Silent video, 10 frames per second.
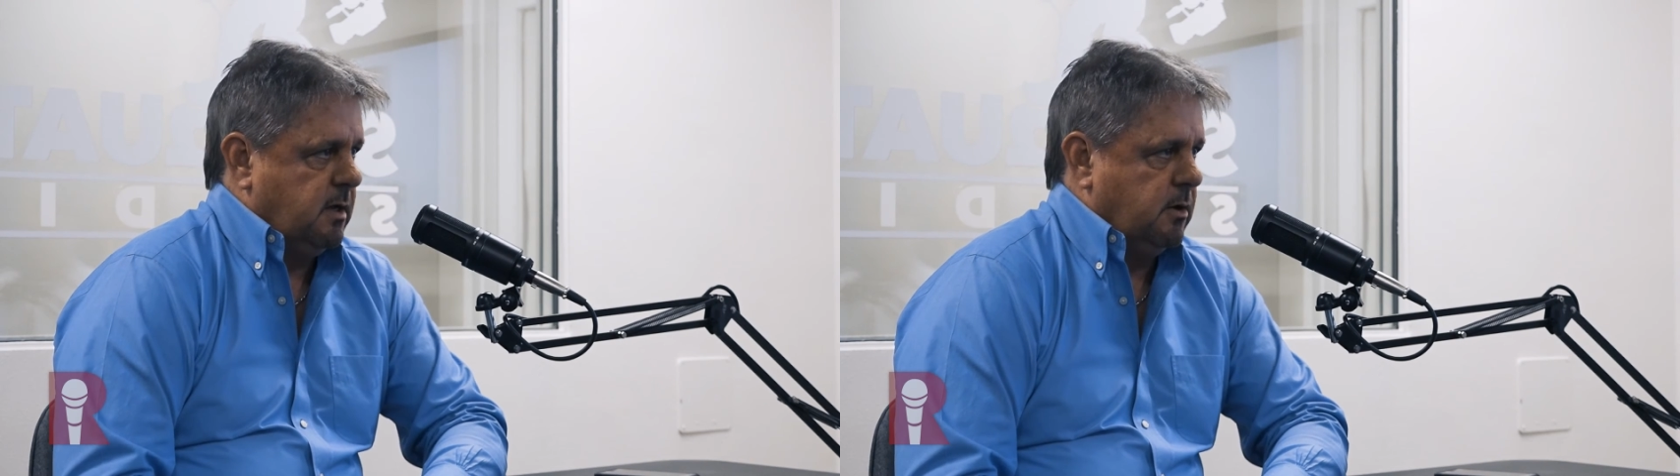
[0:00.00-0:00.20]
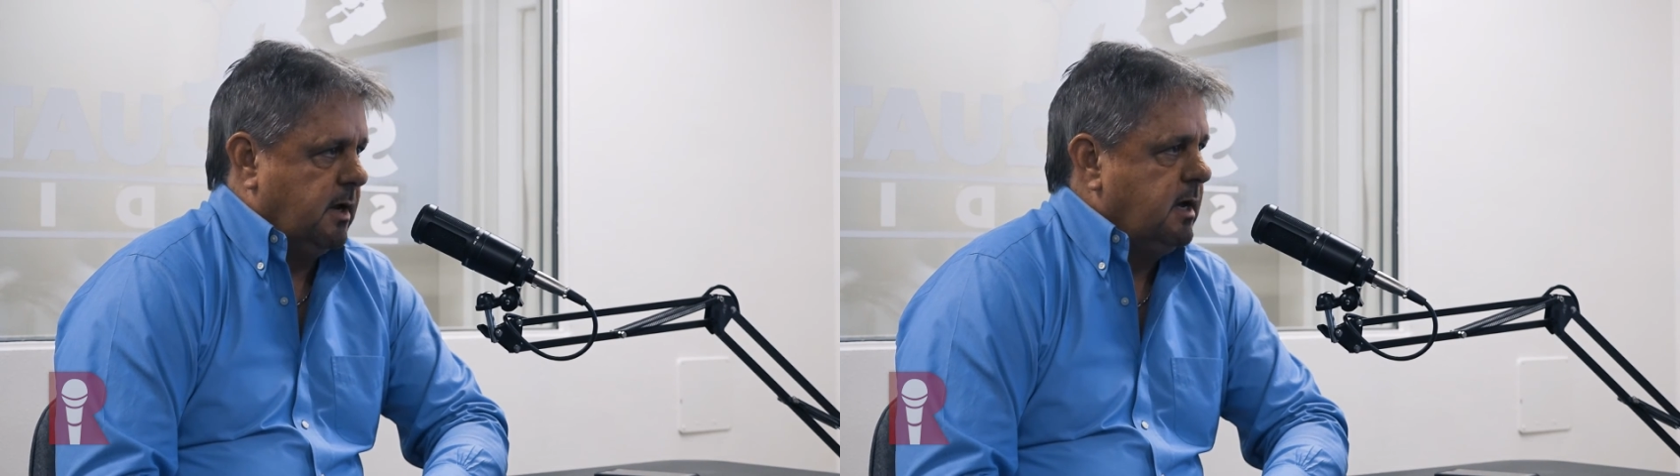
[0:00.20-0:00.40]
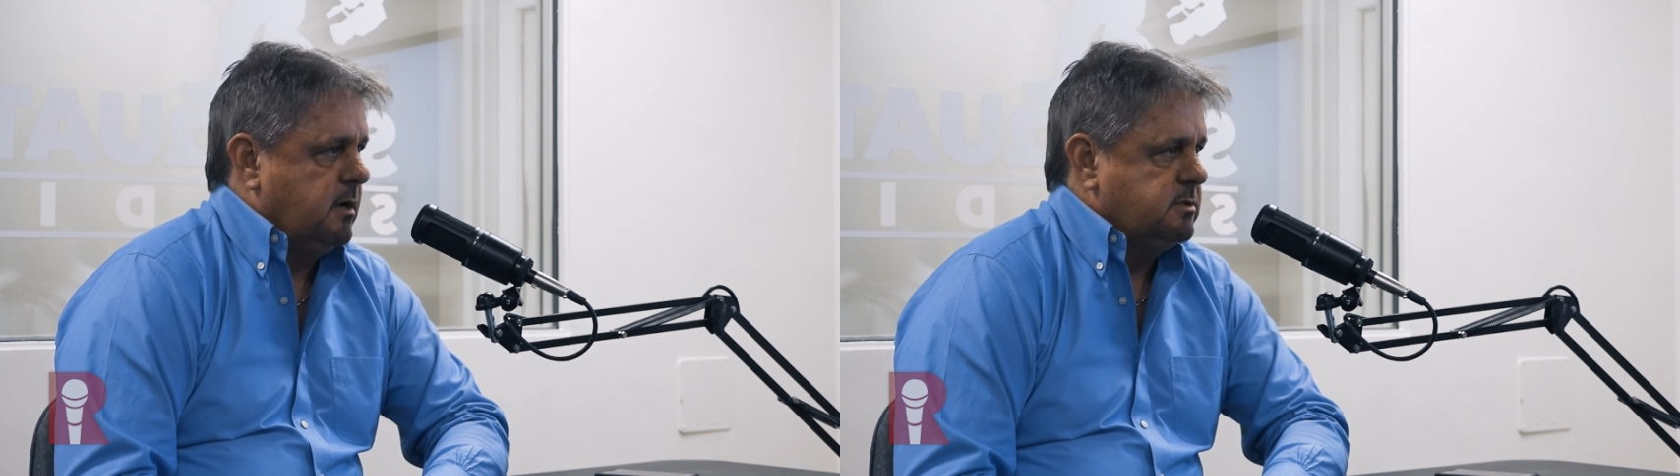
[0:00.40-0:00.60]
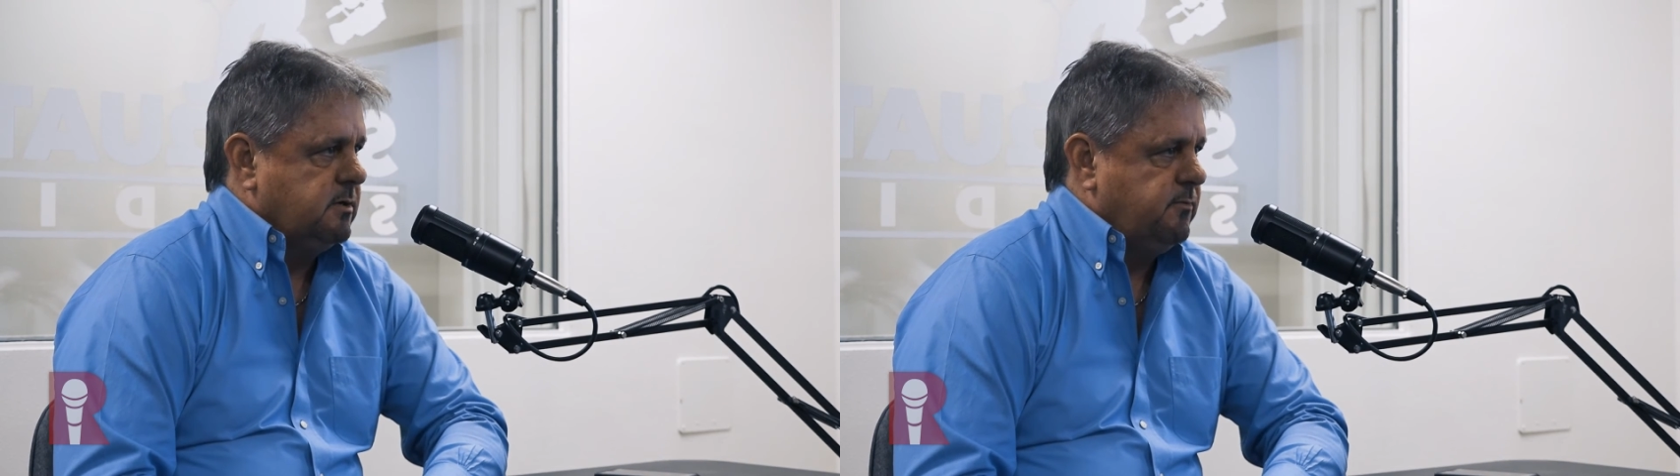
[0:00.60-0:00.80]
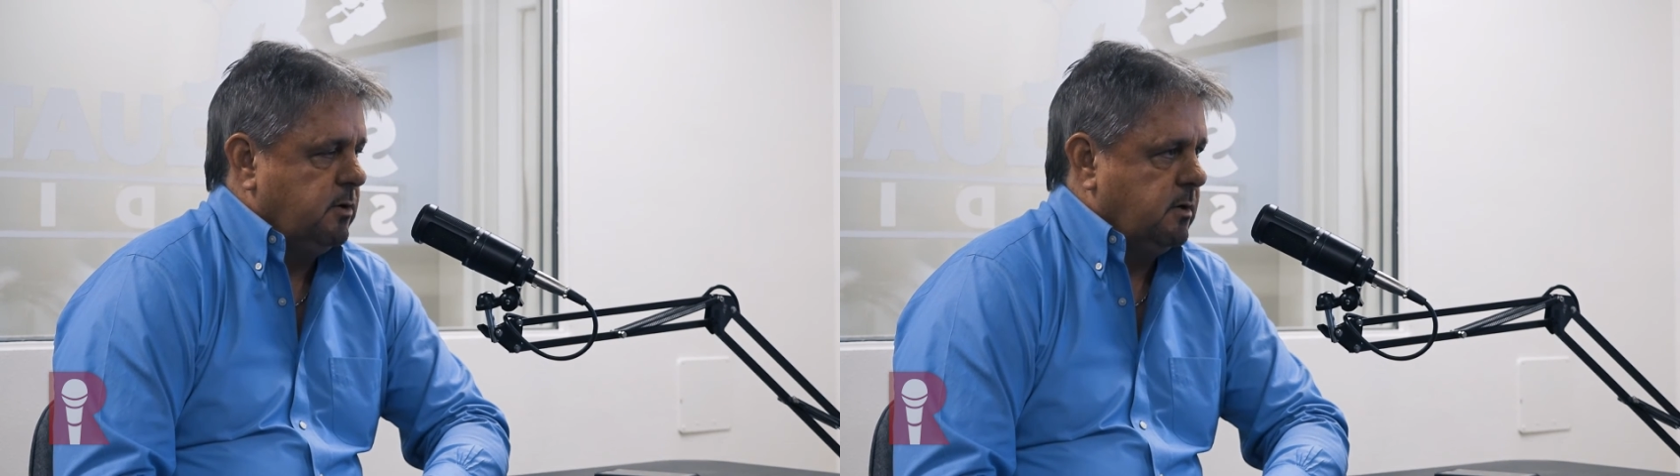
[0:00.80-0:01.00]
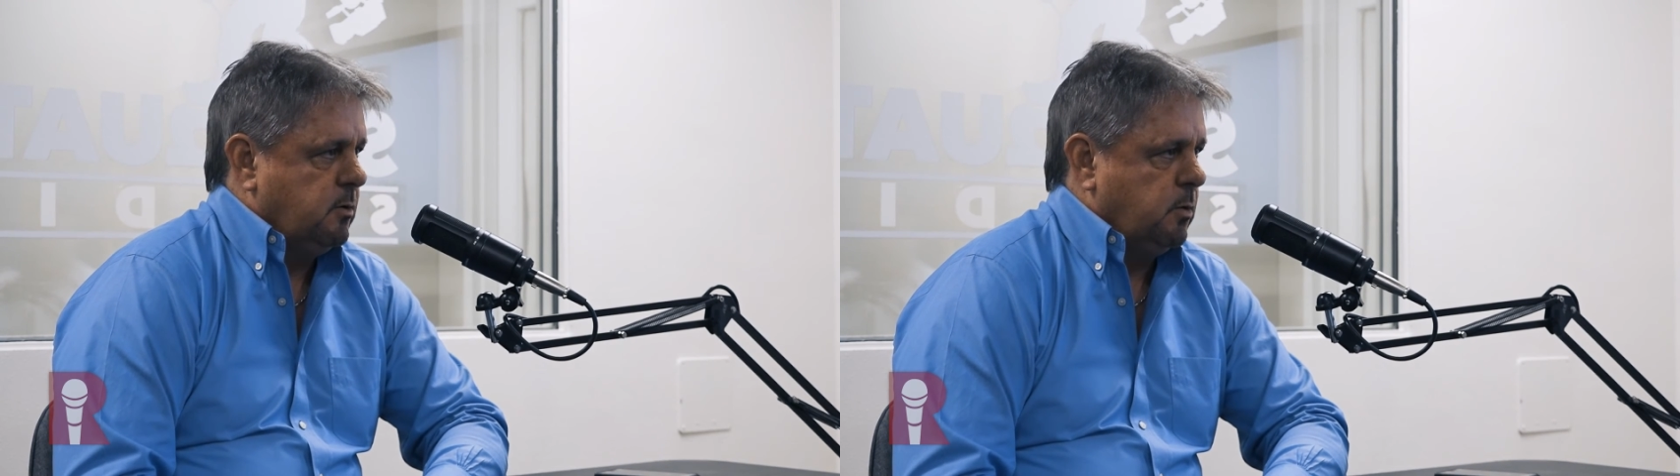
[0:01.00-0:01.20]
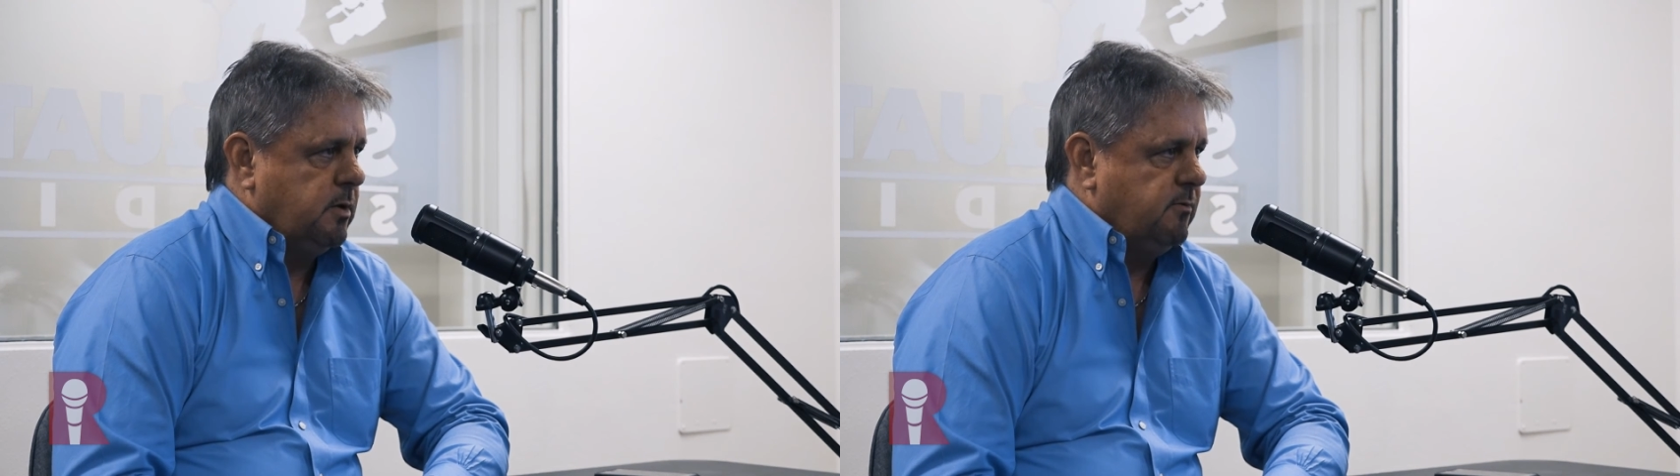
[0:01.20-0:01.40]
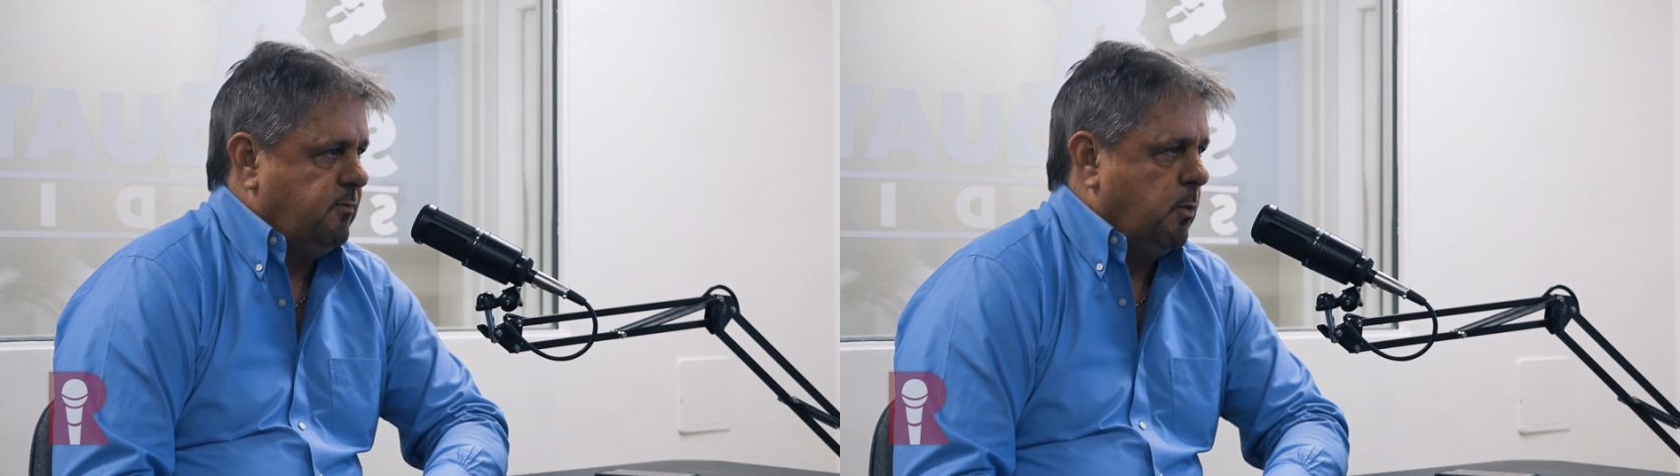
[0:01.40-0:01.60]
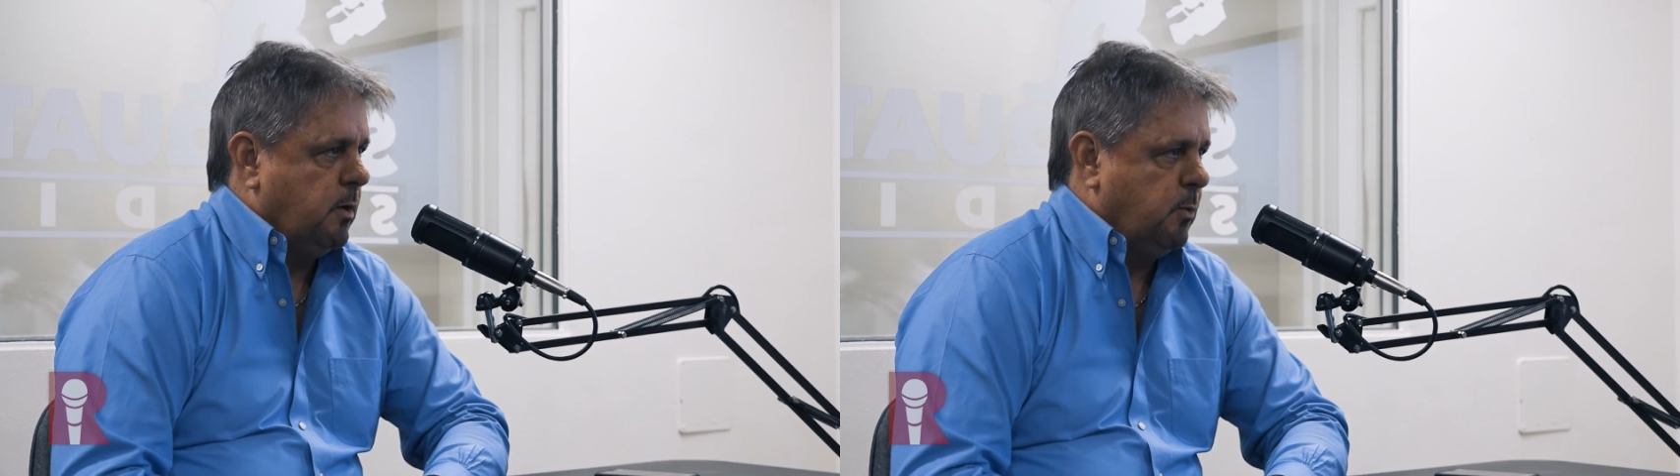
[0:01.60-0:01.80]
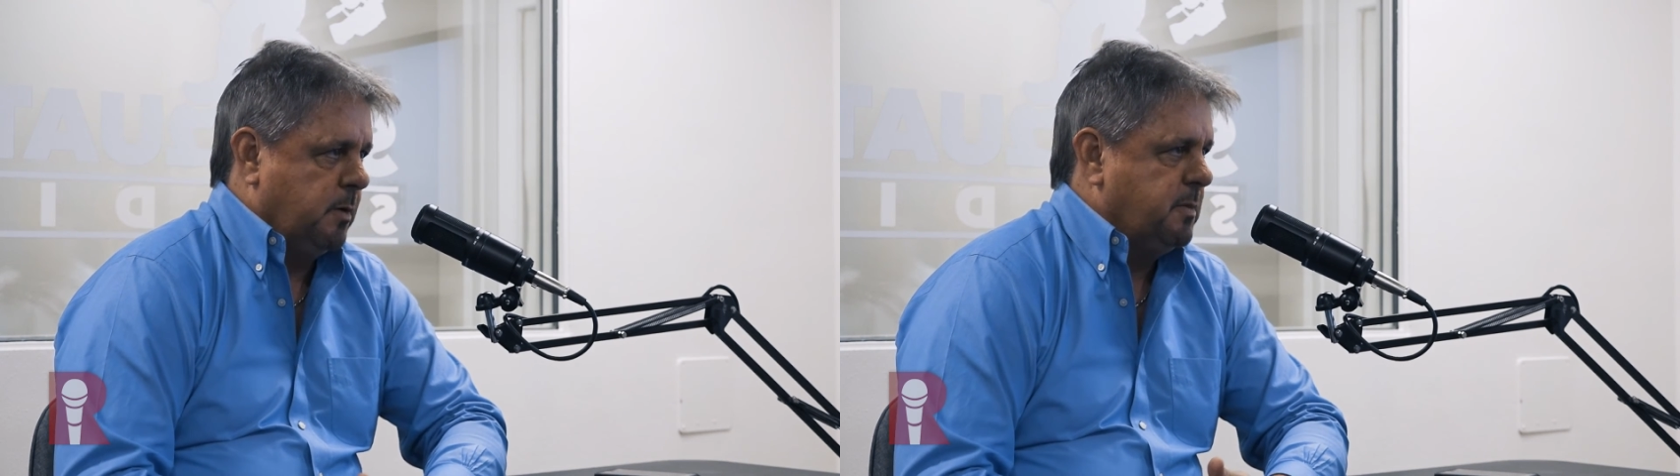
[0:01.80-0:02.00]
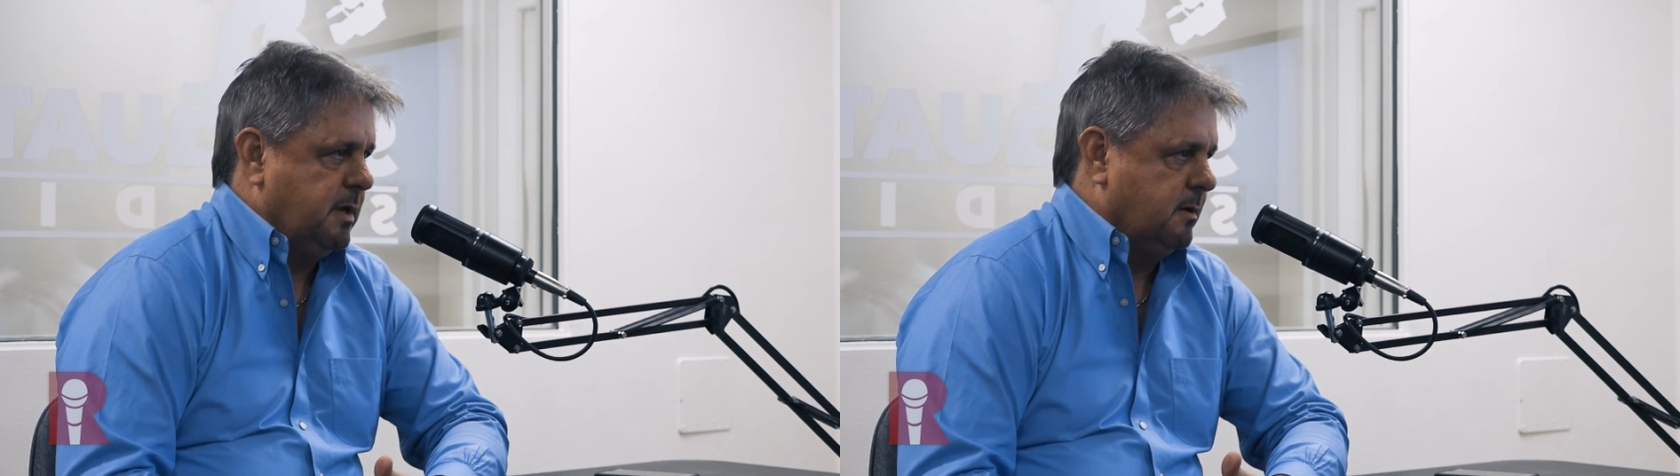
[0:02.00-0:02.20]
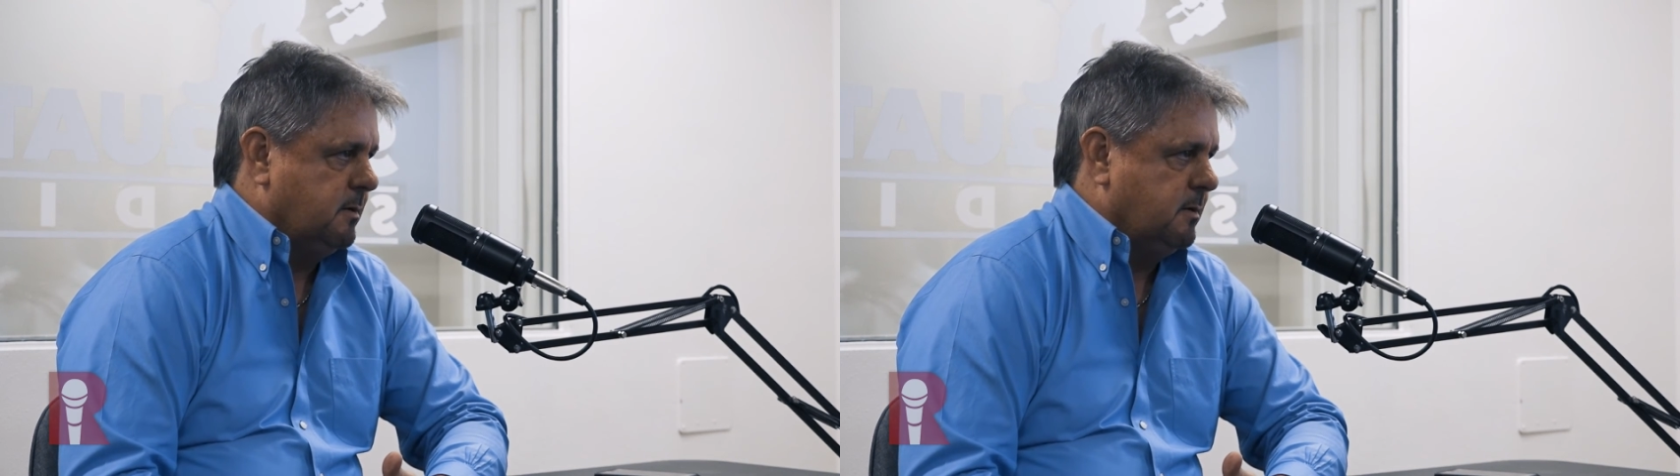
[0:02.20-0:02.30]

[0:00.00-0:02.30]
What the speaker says: house if you can only afford $1 million.